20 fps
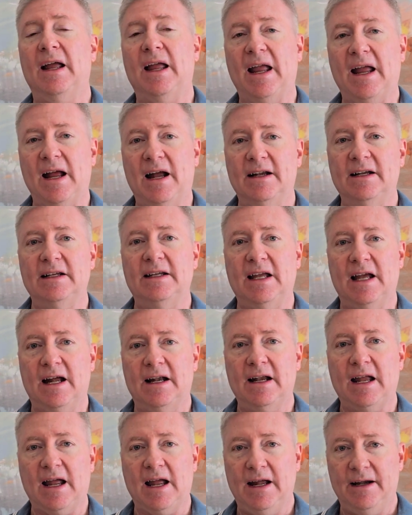And
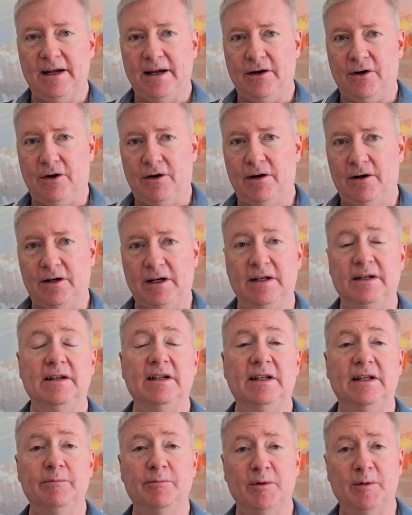again, NAR can
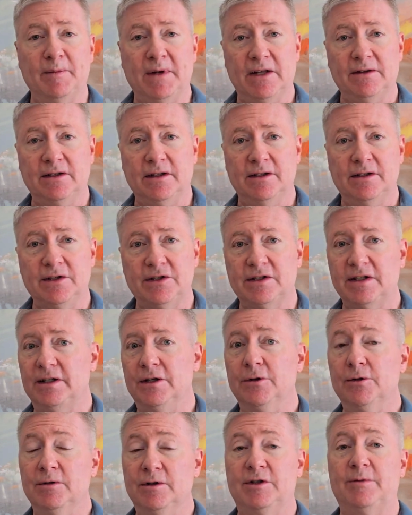implement this
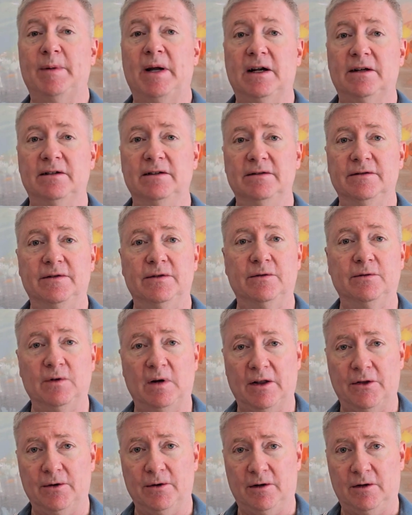irrespective of
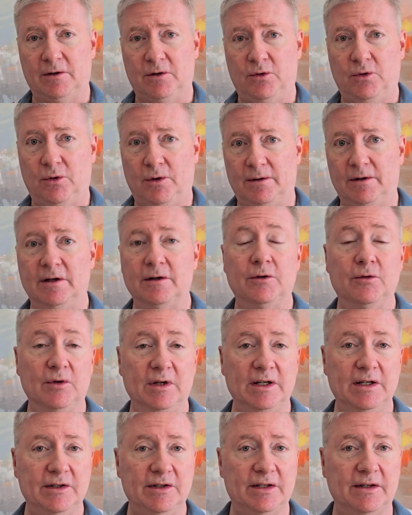whether a court
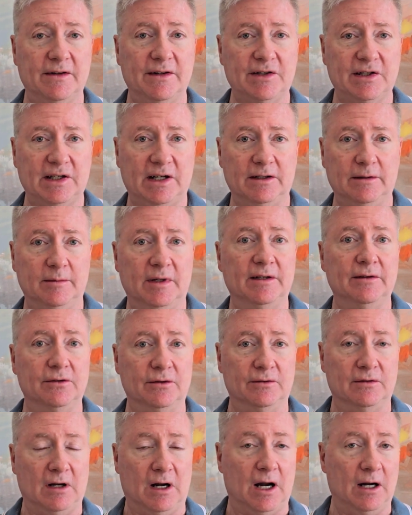agrees to the settlement
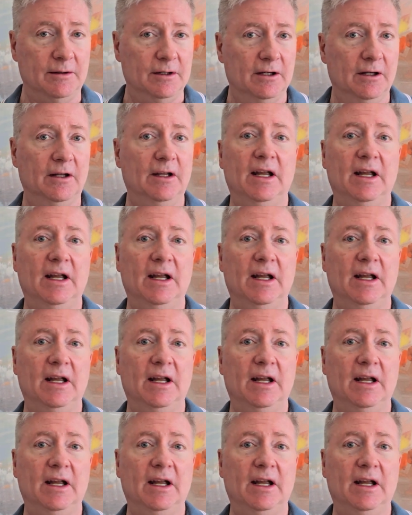or not,